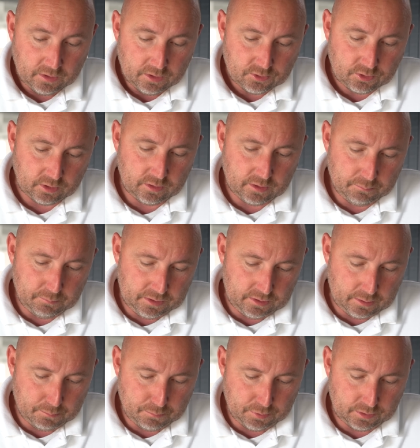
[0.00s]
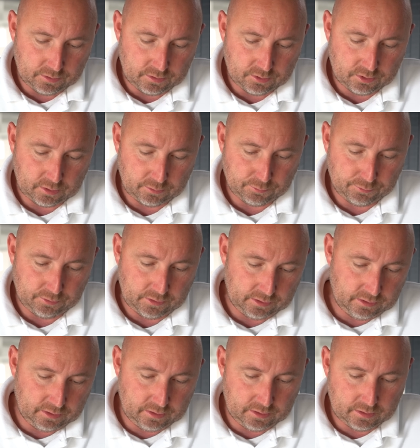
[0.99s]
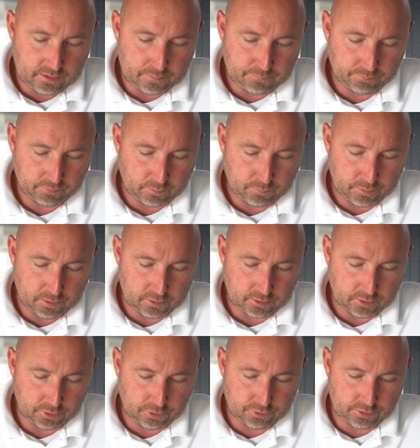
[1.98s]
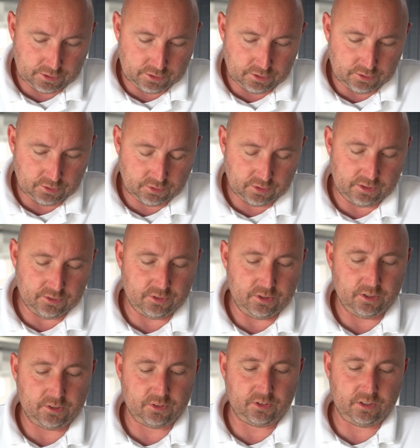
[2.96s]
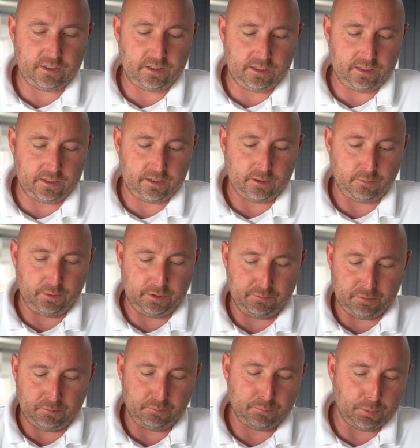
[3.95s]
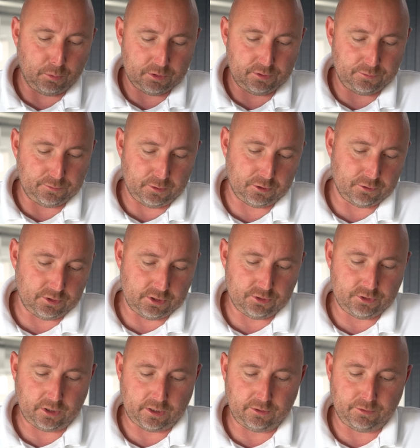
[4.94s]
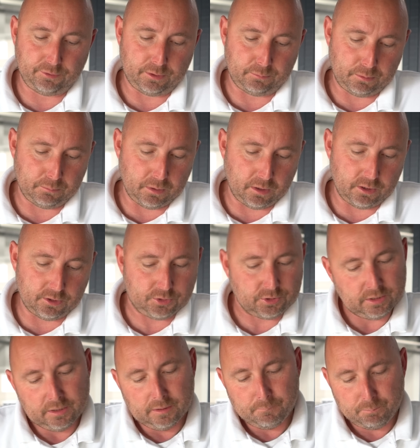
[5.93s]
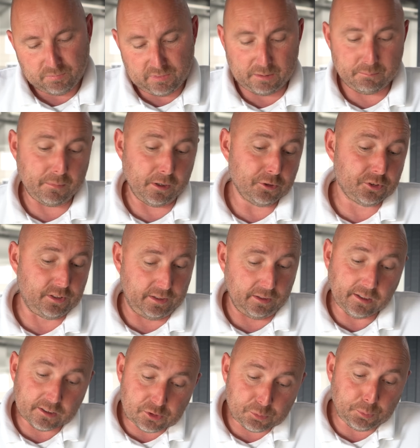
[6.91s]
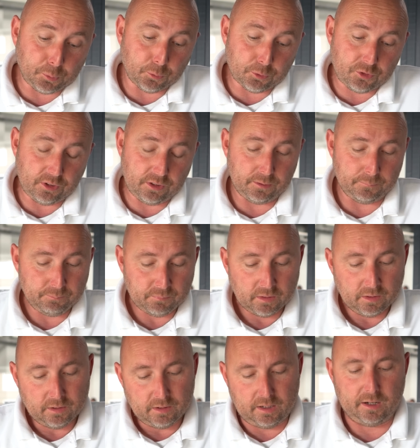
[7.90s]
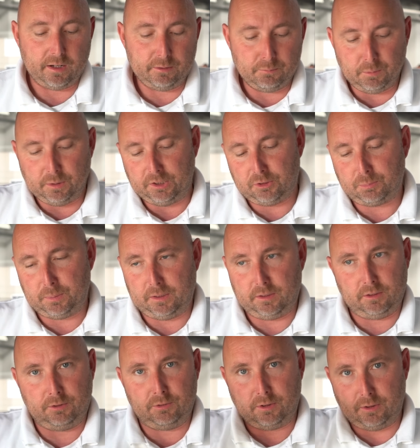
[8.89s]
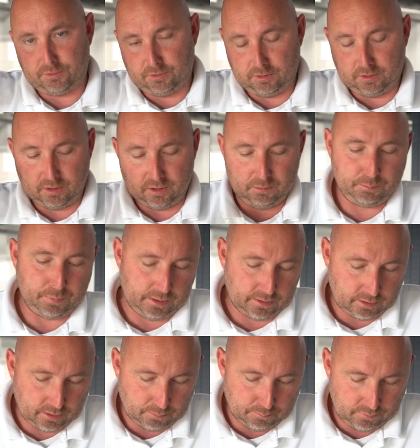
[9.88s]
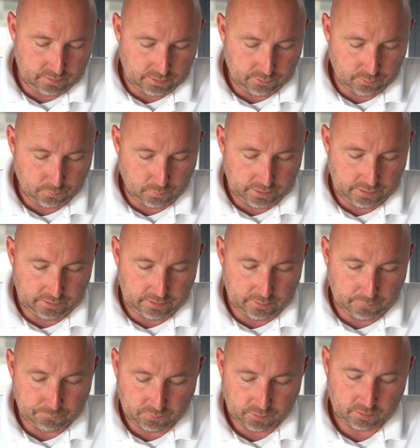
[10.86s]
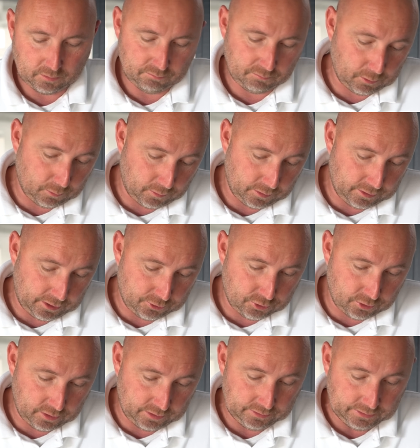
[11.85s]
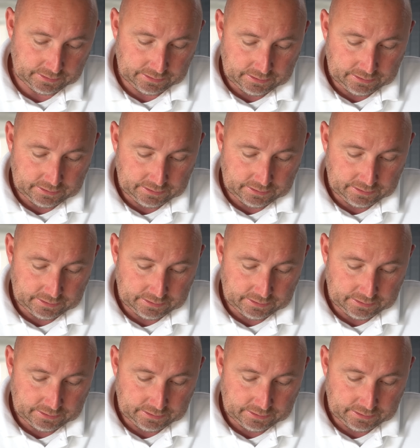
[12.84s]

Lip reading: So let me then bring this up for the year, and we look at grid usage, and you can see here how we've been importing from the grid January, February, March, then mostly exporting, and we'd expect the graph to go back up the other way now quite naturally.